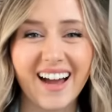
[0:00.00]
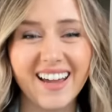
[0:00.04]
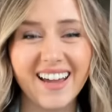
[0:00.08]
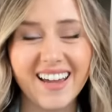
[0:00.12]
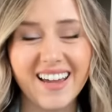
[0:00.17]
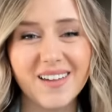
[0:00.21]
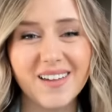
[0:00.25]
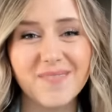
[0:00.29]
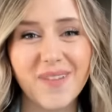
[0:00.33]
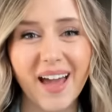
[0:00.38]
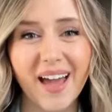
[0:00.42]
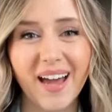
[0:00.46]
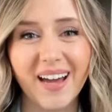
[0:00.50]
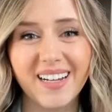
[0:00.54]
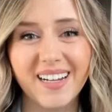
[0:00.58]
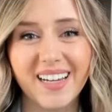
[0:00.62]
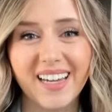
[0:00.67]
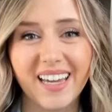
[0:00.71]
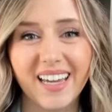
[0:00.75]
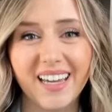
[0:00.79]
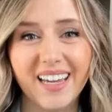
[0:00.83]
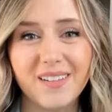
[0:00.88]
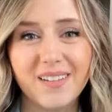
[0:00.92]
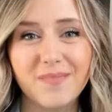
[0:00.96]
I am
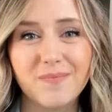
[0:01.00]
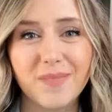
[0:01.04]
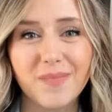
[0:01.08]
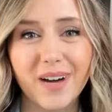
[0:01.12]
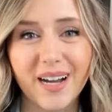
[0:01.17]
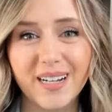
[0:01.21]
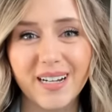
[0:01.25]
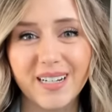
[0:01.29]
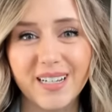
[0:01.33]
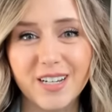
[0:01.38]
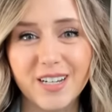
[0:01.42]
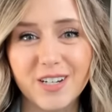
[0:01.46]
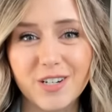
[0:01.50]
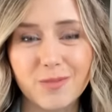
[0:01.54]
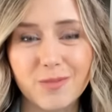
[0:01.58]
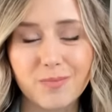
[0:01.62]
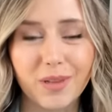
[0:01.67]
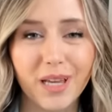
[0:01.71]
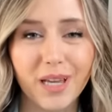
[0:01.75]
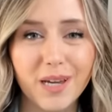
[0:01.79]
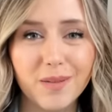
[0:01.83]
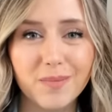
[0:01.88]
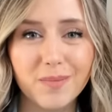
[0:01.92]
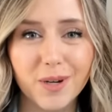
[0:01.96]
adding in my niche
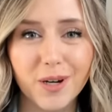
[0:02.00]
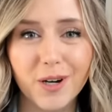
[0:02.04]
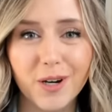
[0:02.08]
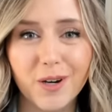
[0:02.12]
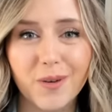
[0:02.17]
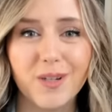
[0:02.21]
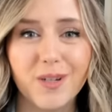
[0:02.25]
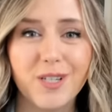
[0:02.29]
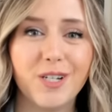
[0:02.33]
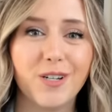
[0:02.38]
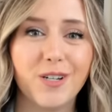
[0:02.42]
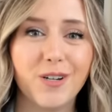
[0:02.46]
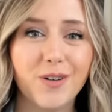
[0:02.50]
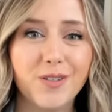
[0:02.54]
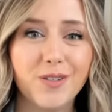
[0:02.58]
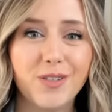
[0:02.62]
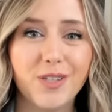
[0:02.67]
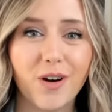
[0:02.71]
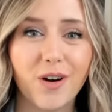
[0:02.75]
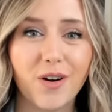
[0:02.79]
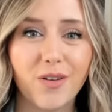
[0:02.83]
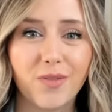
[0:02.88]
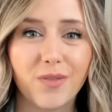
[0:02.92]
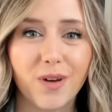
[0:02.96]
playbook, which
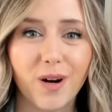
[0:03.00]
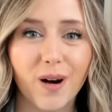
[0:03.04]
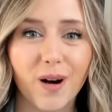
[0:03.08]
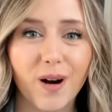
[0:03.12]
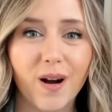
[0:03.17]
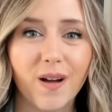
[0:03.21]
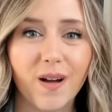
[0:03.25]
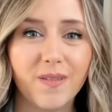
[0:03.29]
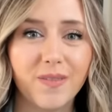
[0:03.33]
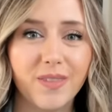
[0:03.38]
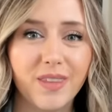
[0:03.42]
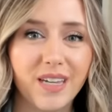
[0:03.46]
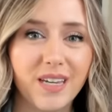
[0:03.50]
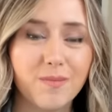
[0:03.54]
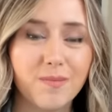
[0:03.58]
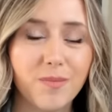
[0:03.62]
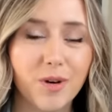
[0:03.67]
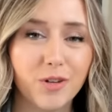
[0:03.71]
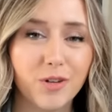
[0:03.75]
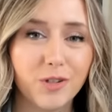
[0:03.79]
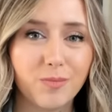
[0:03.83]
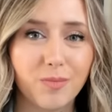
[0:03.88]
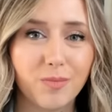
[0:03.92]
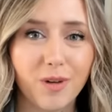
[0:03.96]
goes over the
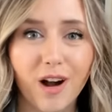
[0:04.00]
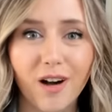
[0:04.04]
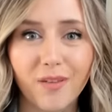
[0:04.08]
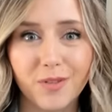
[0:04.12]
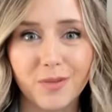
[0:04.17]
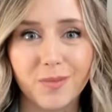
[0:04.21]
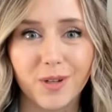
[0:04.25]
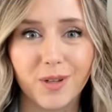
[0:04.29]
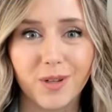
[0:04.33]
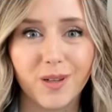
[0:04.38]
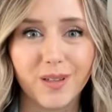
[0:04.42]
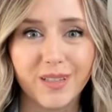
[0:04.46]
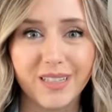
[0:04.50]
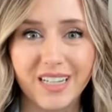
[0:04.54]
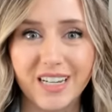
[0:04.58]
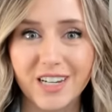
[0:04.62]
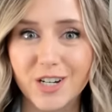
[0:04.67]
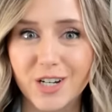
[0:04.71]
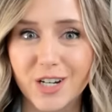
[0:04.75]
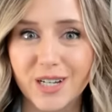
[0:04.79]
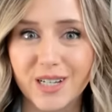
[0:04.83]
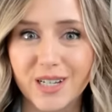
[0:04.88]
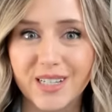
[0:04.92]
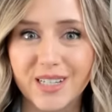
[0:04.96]
most profitable
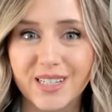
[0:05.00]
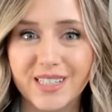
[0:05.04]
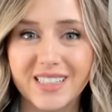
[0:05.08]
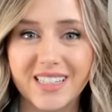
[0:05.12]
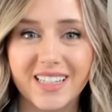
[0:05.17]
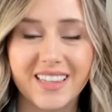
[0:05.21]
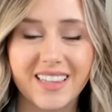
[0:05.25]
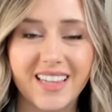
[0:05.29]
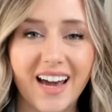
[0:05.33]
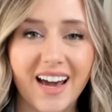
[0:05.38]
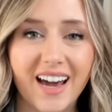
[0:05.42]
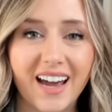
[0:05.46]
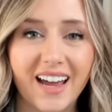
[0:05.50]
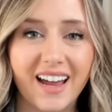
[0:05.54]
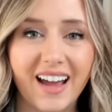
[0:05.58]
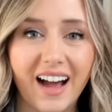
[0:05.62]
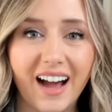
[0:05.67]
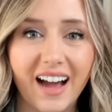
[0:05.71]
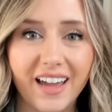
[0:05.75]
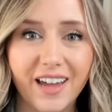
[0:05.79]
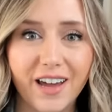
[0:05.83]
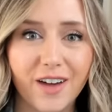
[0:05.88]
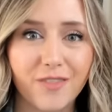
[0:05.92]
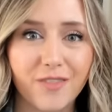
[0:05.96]
niches that
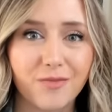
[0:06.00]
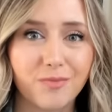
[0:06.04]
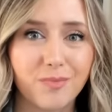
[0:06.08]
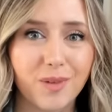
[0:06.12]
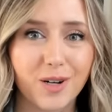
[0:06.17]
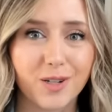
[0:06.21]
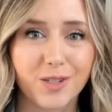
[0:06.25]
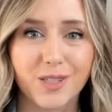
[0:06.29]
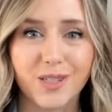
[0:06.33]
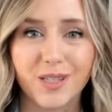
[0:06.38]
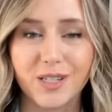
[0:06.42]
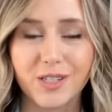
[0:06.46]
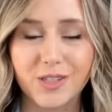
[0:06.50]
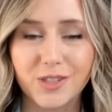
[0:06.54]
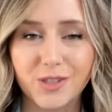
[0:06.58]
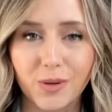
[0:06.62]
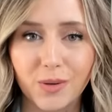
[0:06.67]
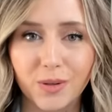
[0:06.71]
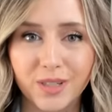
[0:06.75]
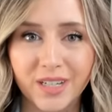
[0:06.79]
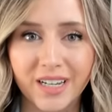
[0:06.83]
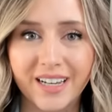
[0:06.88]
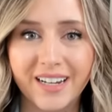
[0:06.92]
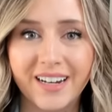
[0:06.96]
I have personally
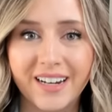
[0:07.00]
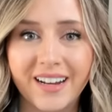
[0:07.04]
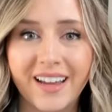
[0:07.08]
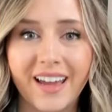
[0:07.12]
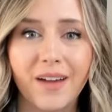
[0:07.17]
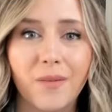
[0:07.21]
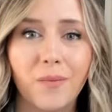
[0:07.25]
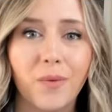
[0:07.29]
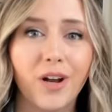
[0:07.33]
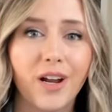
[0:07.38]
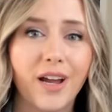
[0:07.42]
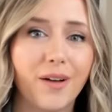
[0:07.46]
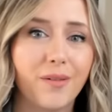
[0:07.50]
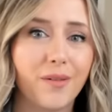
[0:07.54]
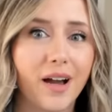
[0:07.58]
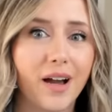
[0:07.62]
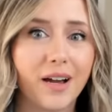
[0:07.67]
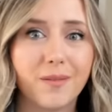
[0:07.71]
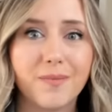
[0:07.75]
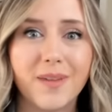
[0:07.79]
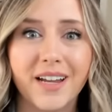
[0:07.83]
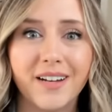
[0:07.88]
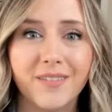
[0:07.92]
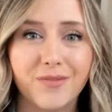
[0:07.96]
sold in and what I
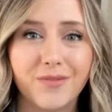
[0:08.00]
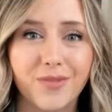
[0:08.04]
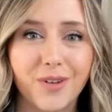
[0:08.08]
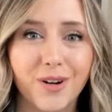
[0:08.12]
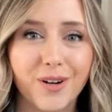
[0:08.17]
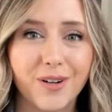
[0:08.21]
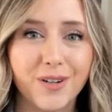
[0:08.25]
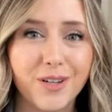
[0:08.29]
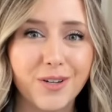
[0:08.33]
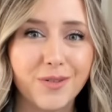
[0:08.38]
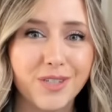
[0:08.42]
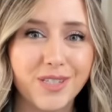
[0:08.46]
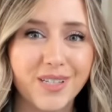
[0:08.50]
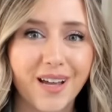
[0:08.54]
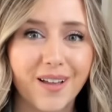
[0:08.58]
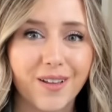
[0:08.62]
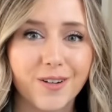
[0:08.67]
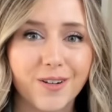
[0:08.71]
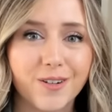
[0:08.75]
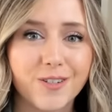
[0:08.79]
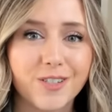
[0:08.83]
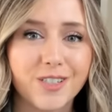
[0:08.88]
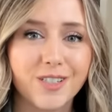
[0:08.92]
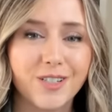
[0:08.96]
recommend for new
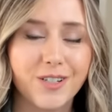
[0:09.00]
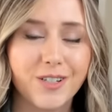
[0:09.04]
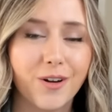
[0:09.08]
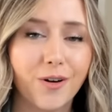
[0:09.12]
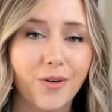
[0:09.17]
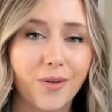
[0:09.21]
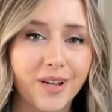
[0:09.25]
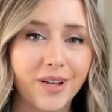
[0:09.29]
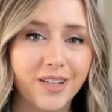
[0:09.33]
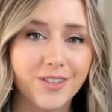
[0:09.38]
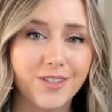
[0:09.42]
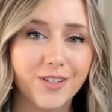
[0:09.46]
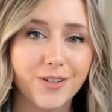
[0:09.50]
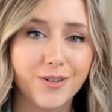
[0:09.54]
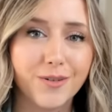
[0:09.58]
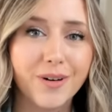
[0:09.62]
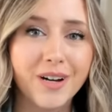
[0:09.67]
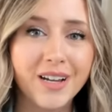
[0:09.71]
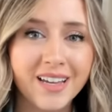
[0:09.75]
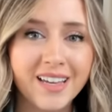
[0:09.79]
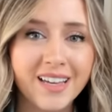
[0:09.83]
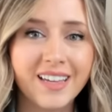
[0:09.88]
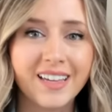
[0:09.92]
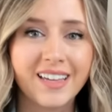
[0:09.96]
sellers to go
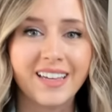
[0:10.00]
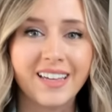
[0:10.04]
into.